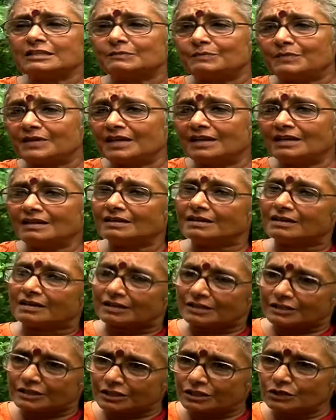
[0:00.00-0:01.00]
has been a
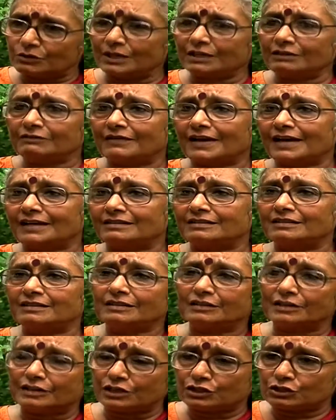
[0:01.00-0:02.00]
continuing factor
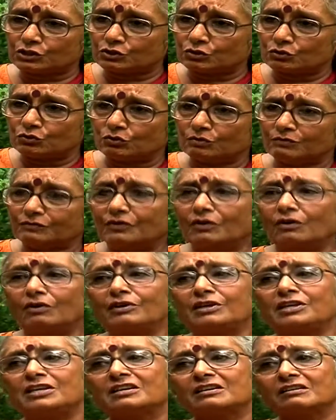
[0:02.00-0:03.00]
and an issue
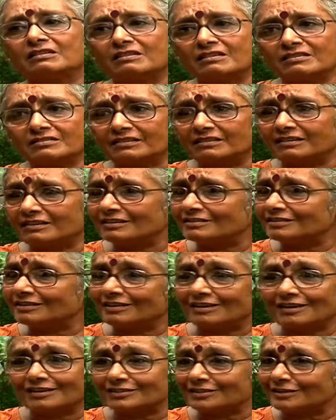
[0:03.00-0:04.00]
for years and years
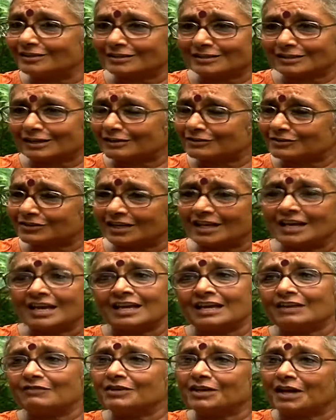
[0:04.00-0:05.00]
and years in this country.
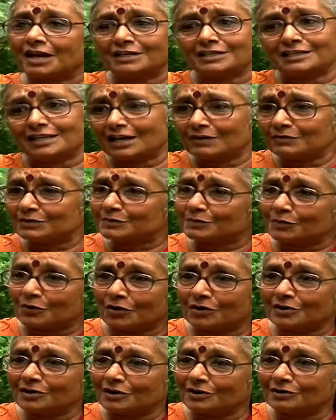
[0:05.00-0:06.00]
Even RTI was
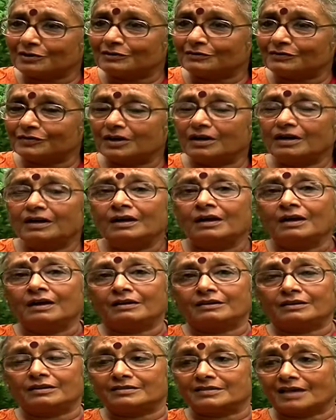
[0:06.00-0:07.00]
born out of a
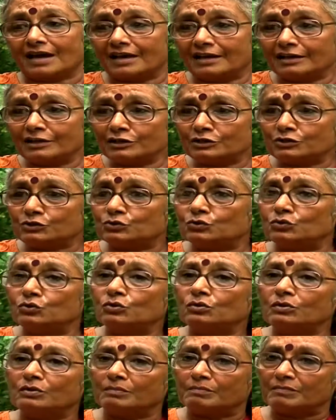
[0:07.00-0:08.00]
desire
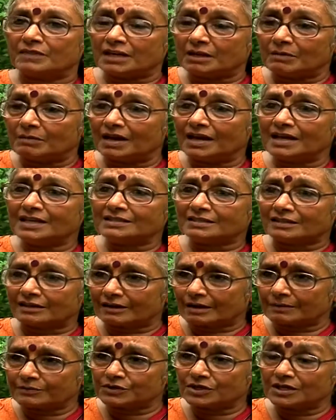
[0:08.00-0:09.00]
to minimize
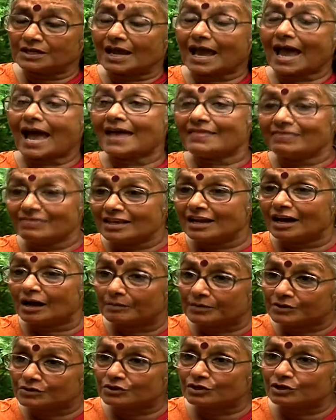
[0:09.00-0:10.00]
corruption and the
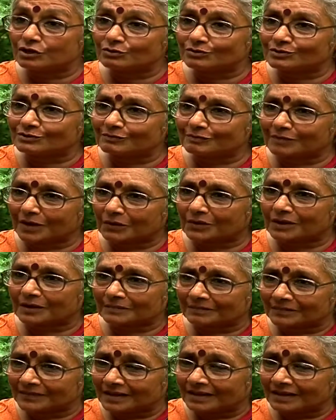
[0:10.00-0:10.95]
arbitrary use of power.